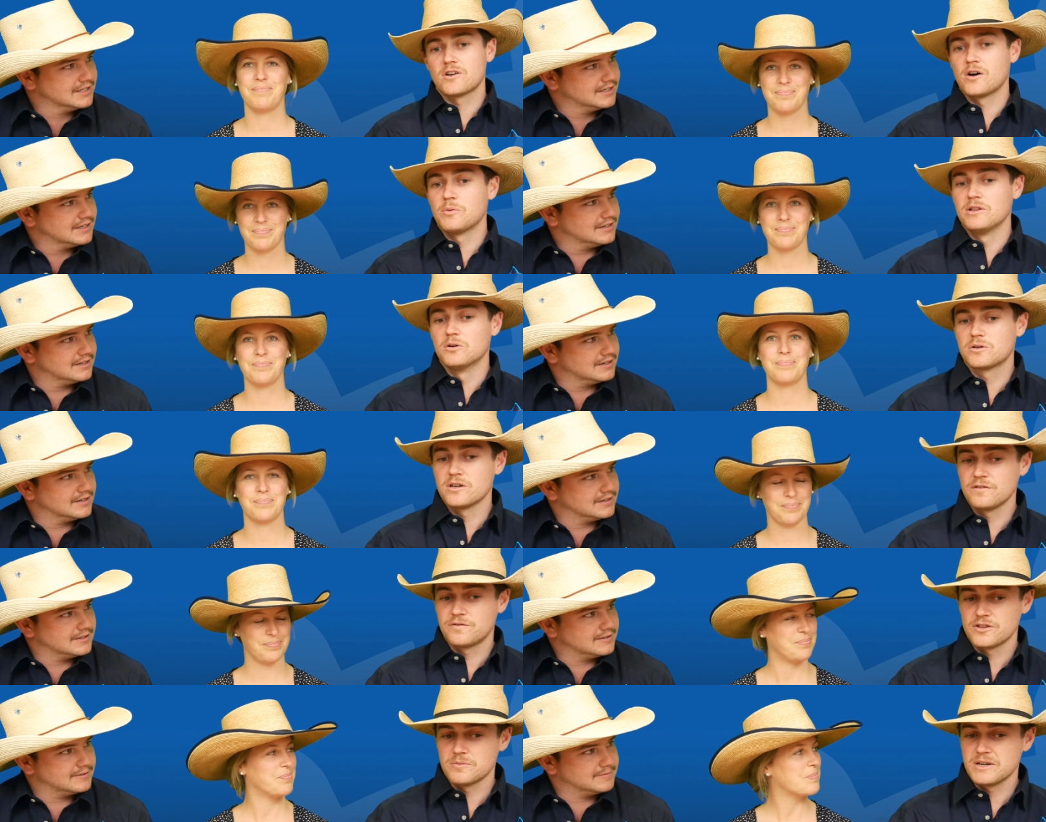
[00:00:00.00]
Speaker 1: right. Are we
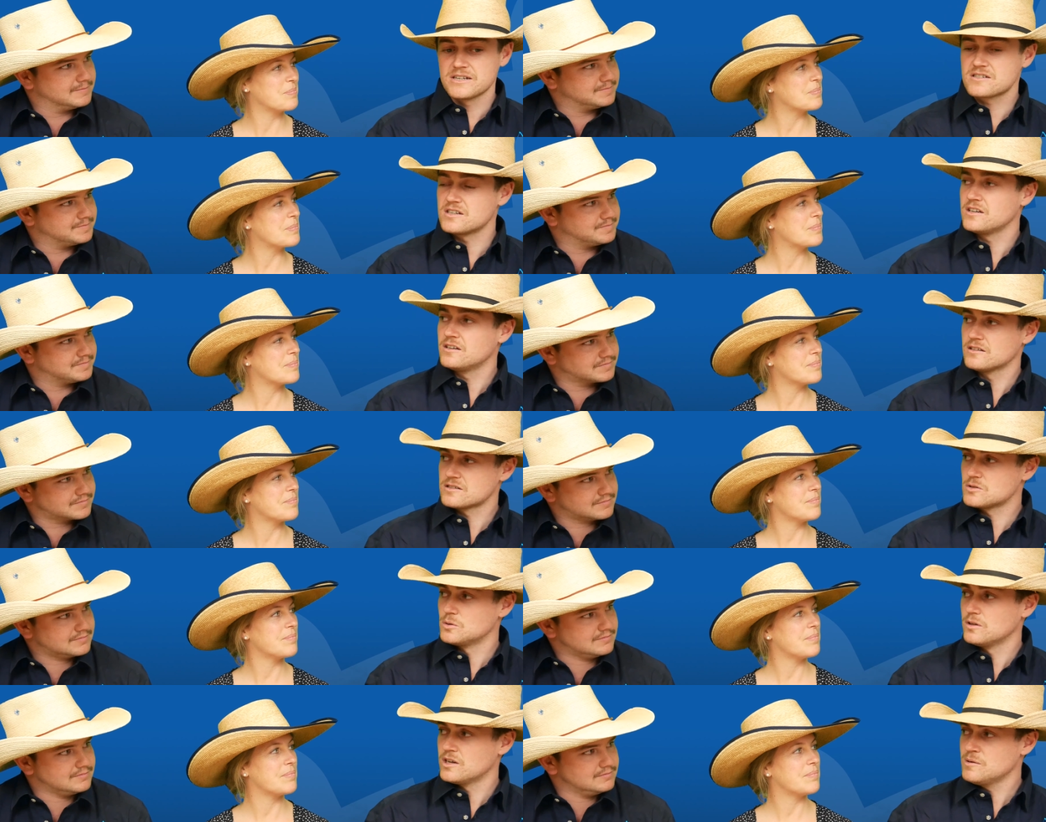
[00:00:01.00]
looking for the best singular
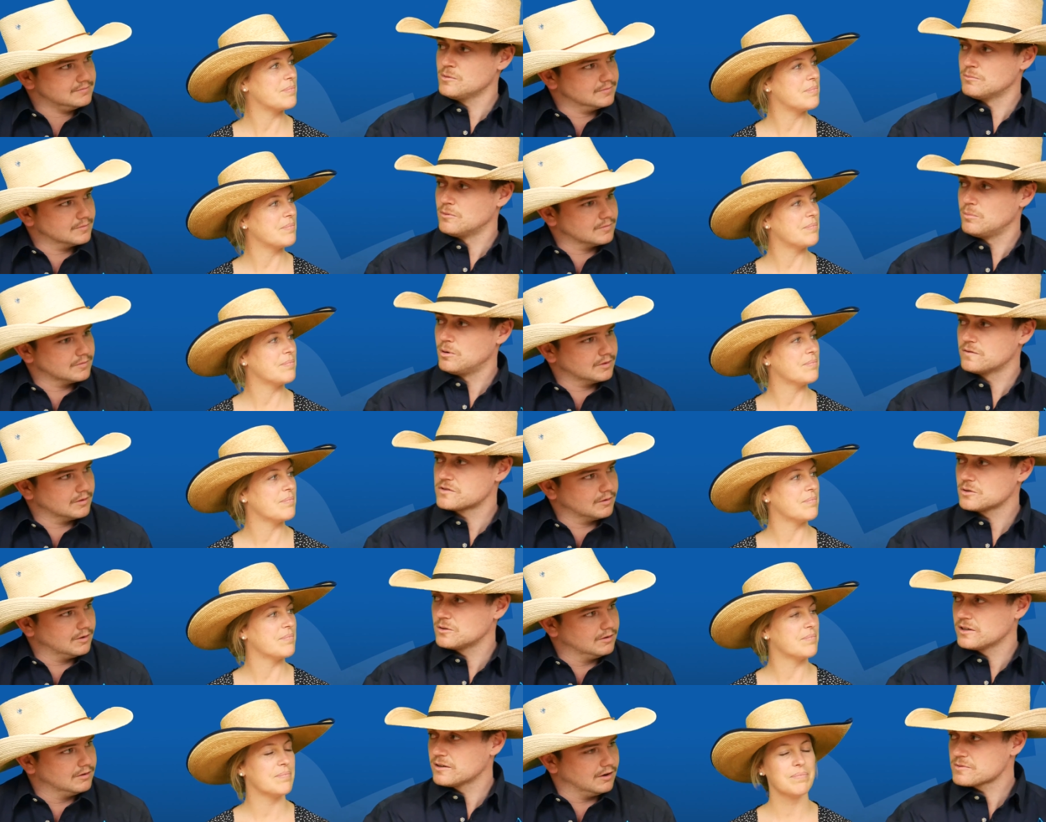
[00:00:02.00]
store lamb or mob of
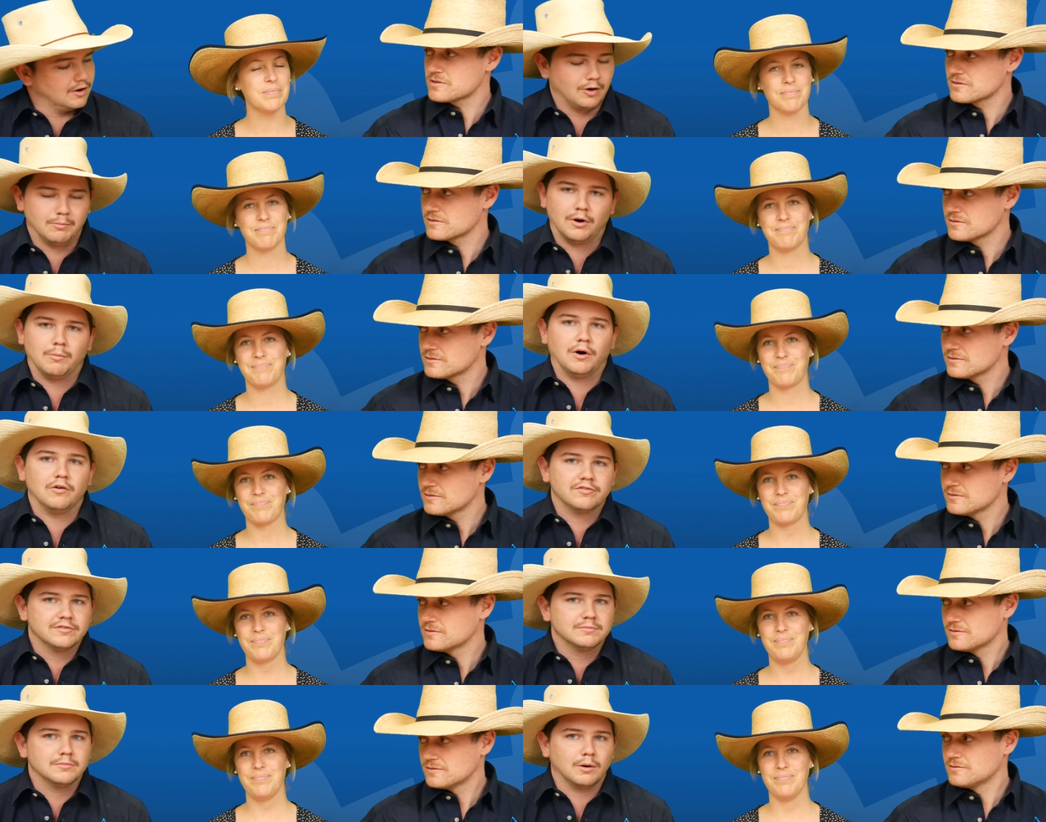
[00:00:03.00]
store lamb? Oh, mob
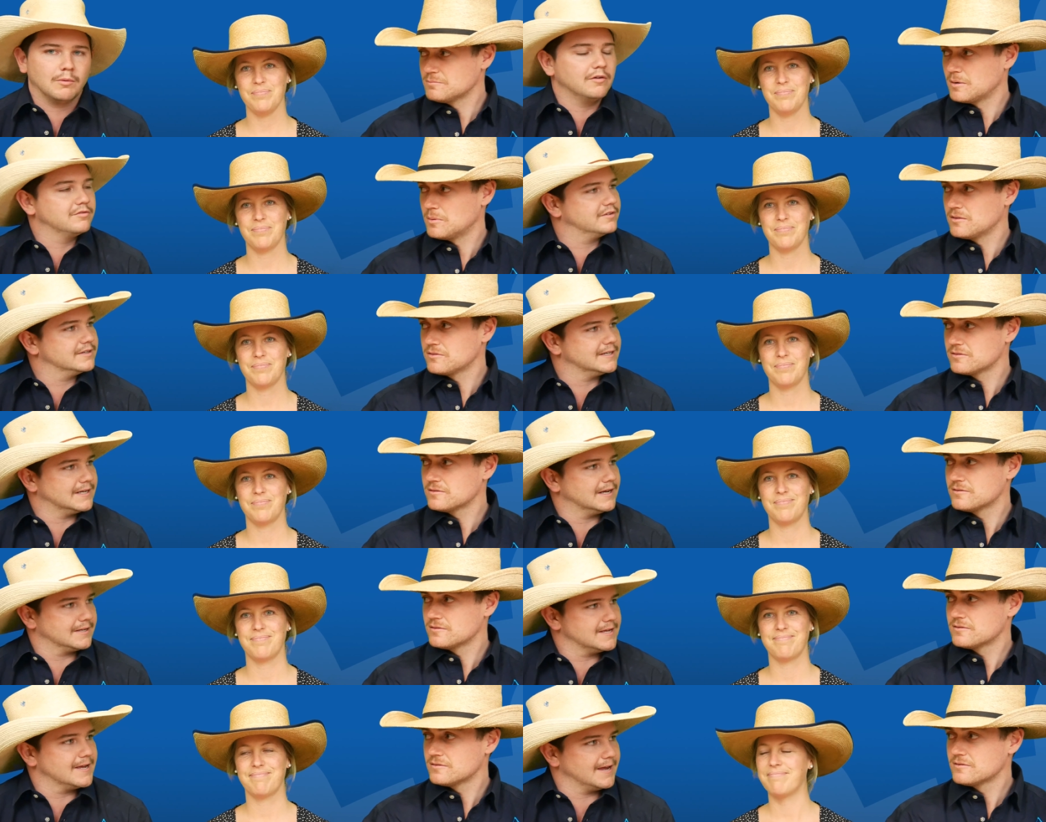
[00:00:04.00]
of. Mob, mob
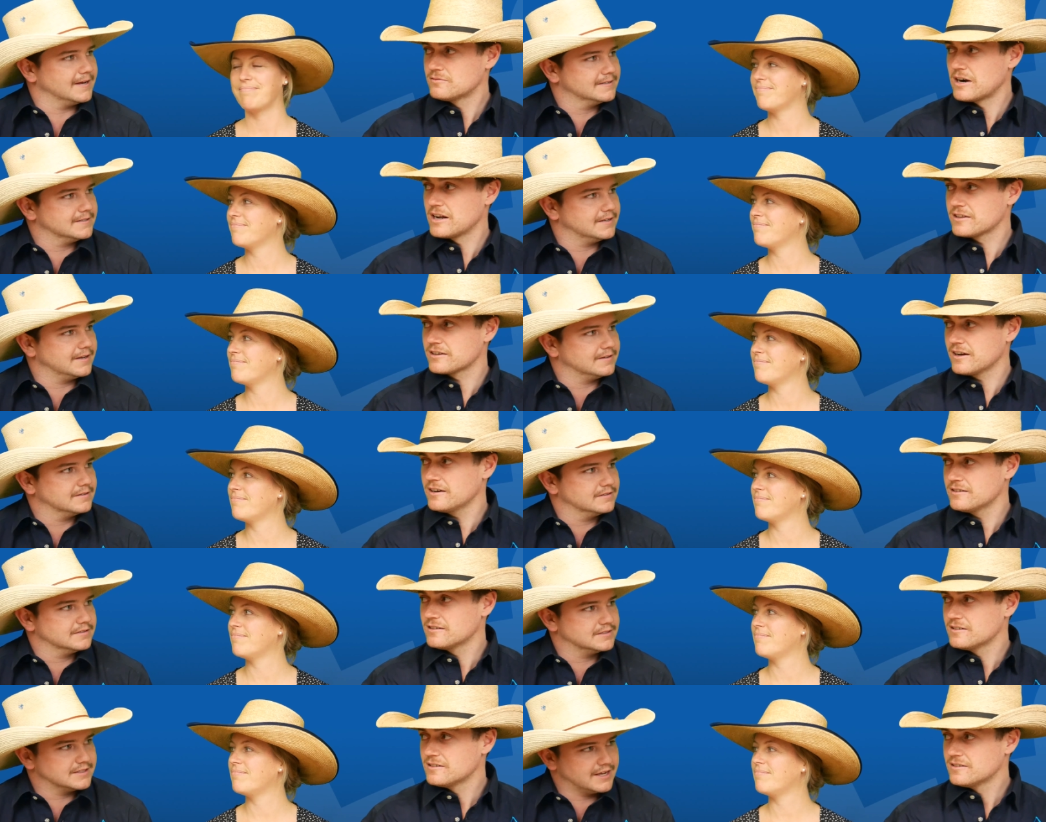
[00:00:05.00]
Uh, yeah. Run out the gate.
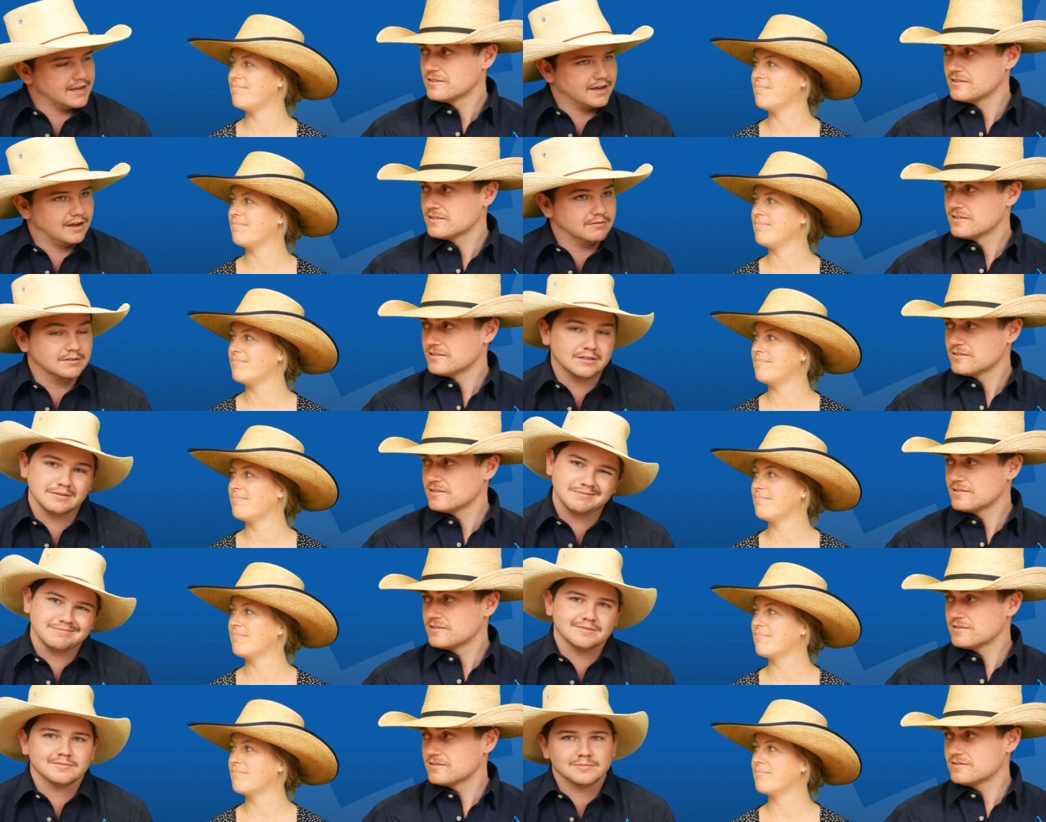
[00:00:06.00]
Speaker 2: Yeah, well,
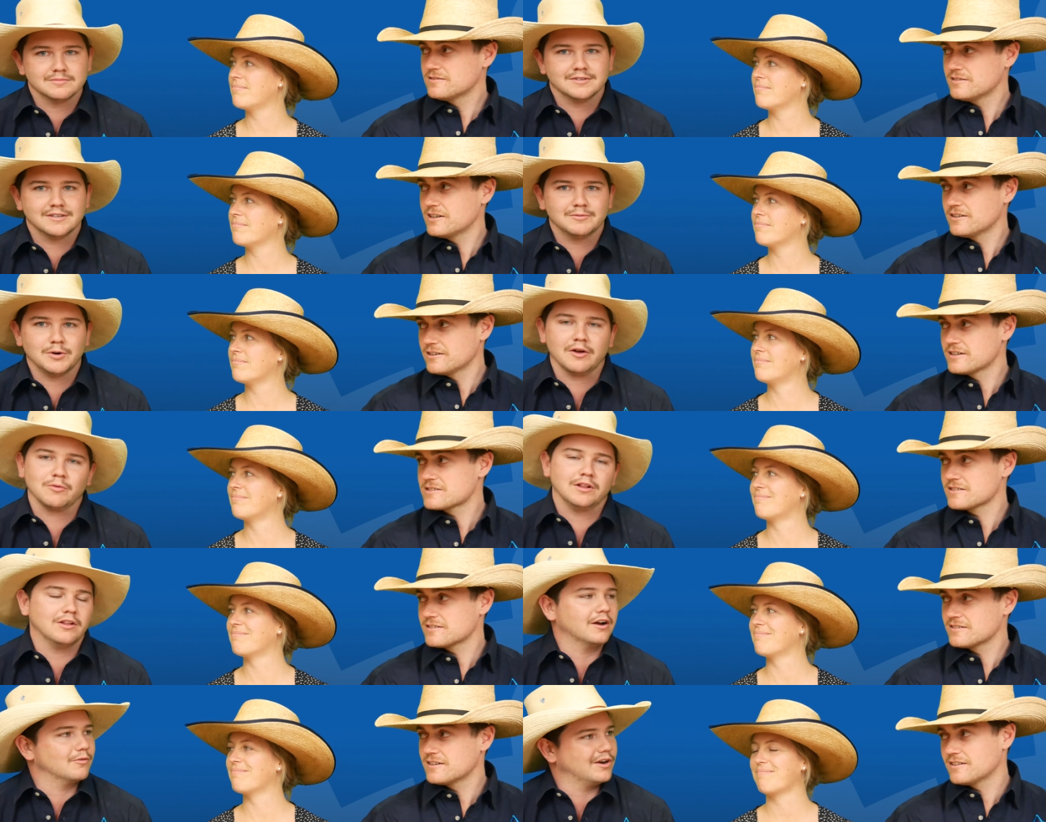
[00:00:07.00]
mm, uh, oh, yeah, mm, we don't
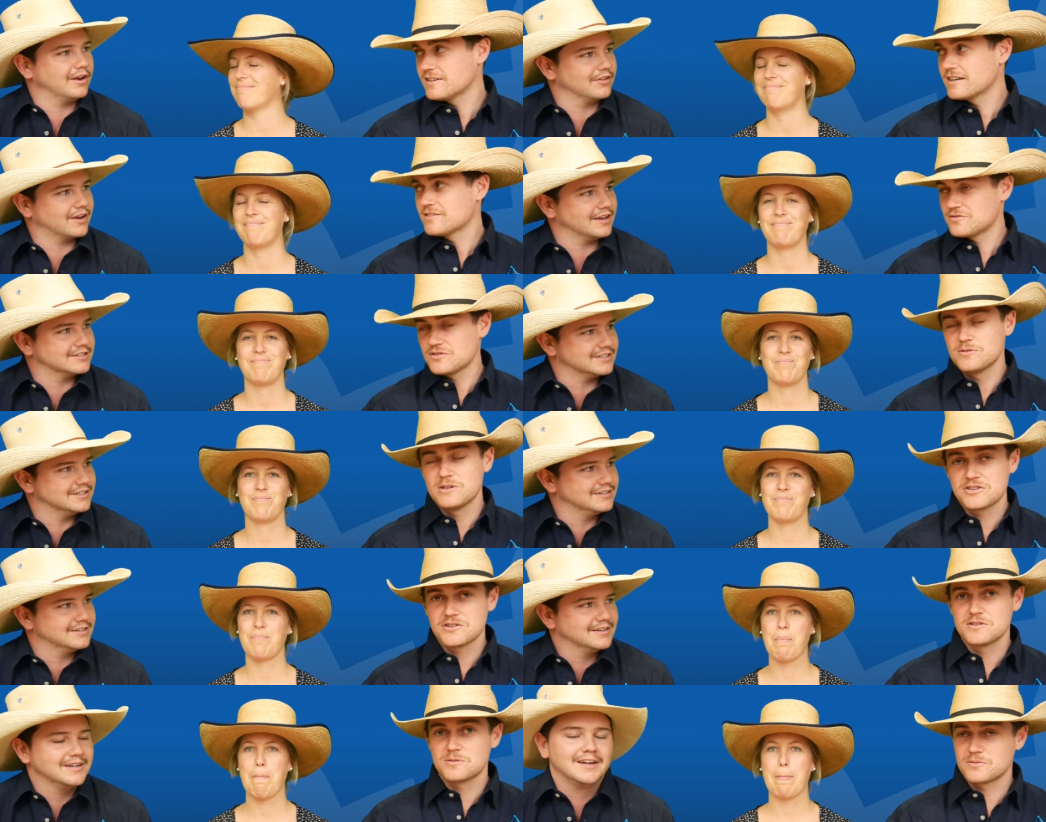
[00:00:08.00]
really like run out the gate. had a few
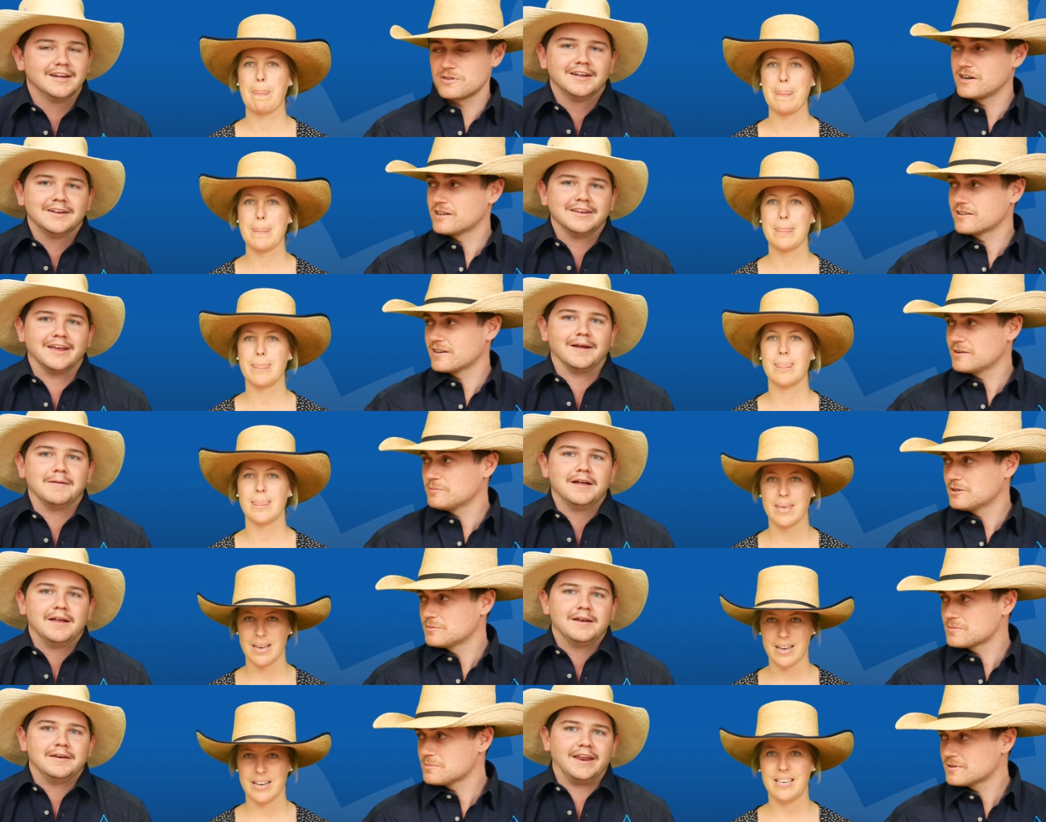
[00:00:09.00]
issues
Speaker 1: with run out the yeah. gate
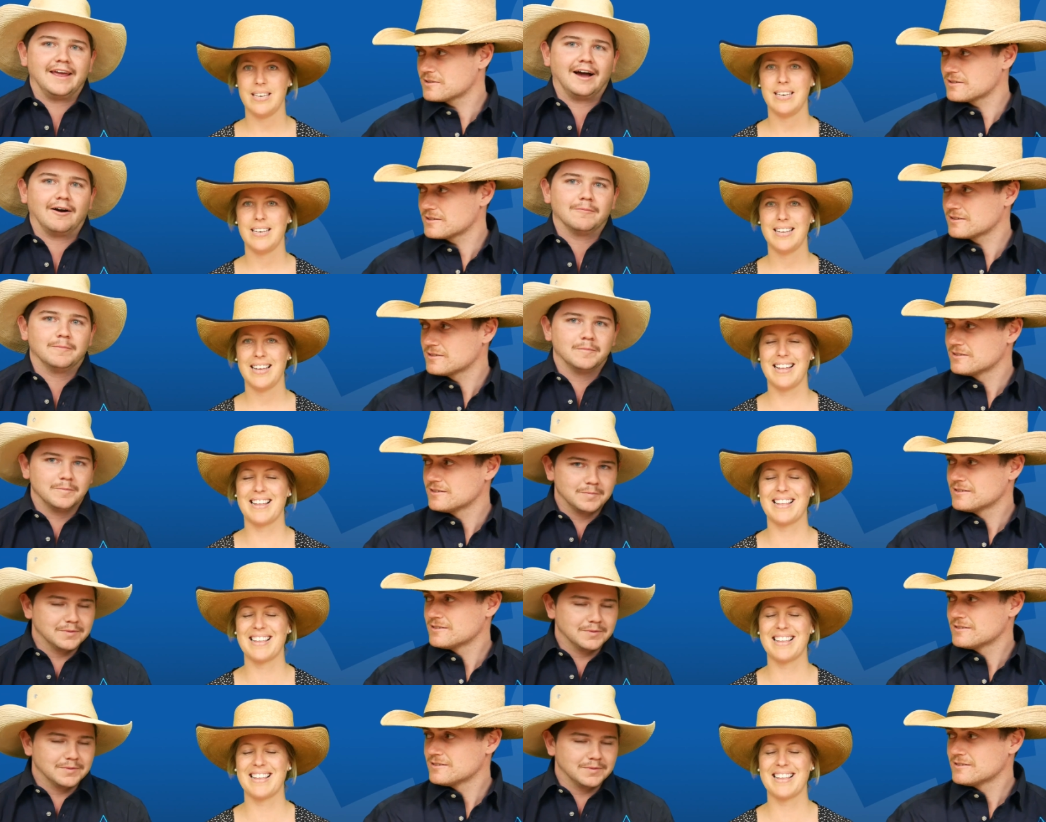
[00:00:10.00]
mobs. But, now, uh,